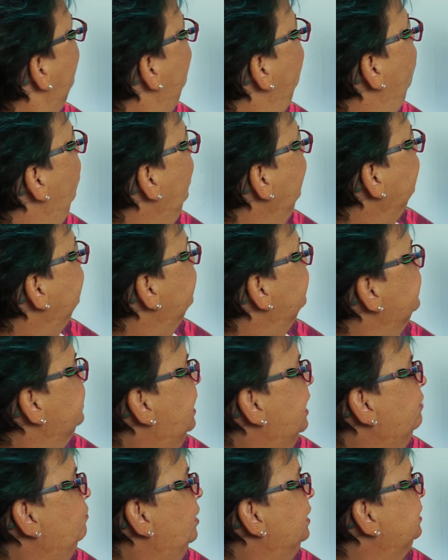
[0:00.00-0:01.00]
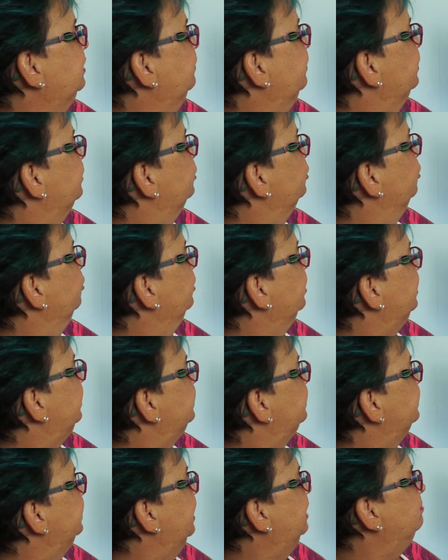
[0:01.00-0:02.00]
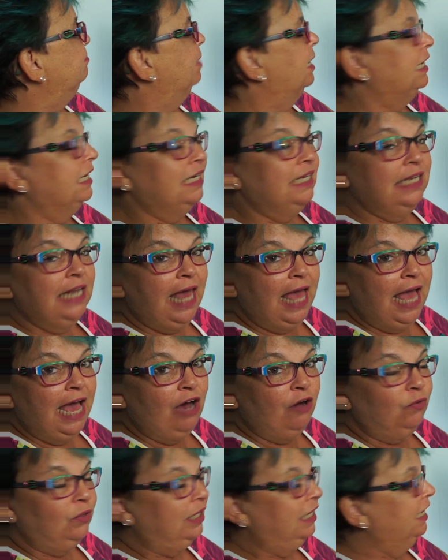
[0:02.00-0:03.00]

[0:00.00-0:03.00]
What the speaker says: Once I went to the circus and met a clown.